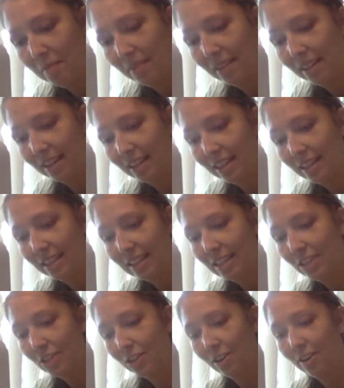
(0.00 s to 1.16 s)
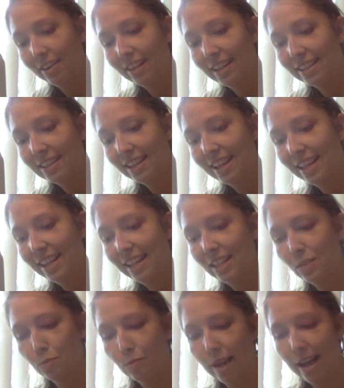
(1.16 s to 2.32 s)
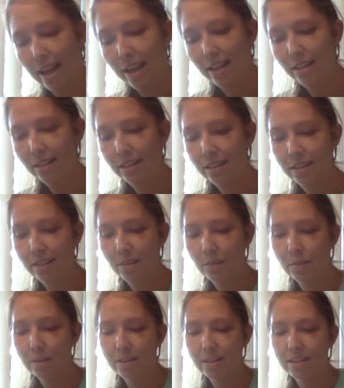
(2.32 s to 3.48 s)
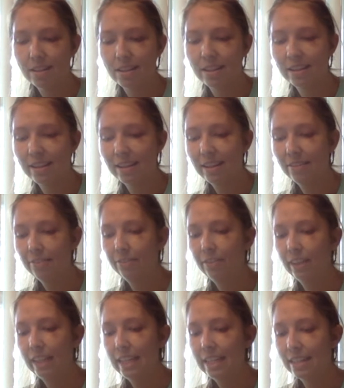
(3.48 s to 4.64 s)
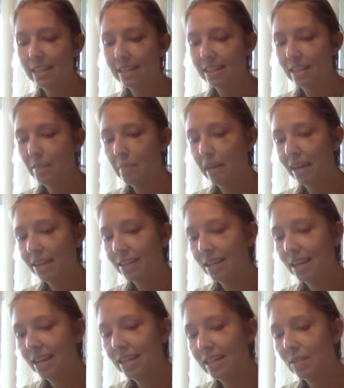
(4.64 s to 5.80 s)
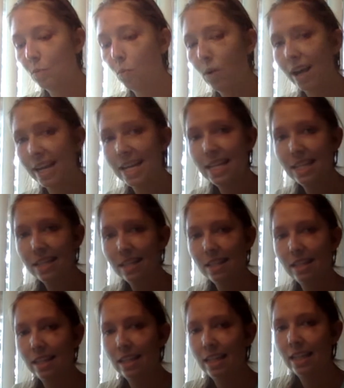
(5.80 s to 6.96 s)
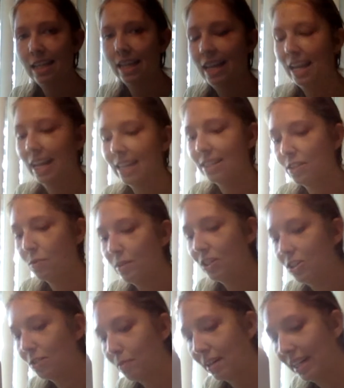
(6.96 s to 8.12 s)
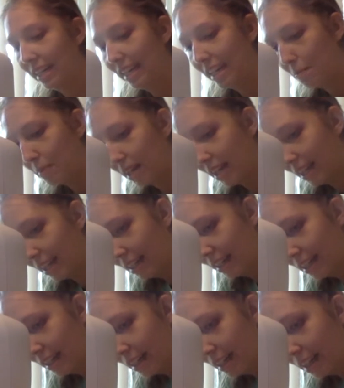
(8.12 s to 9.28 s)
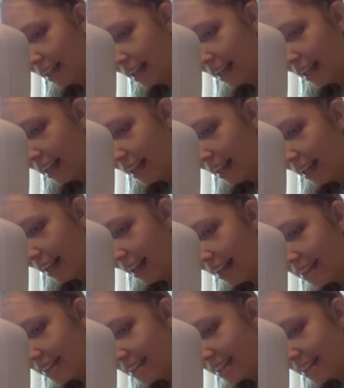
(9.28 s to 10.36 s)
the t-shirt on that side is red, whereas the fleece that's the back side is white. And so we just want to keep it as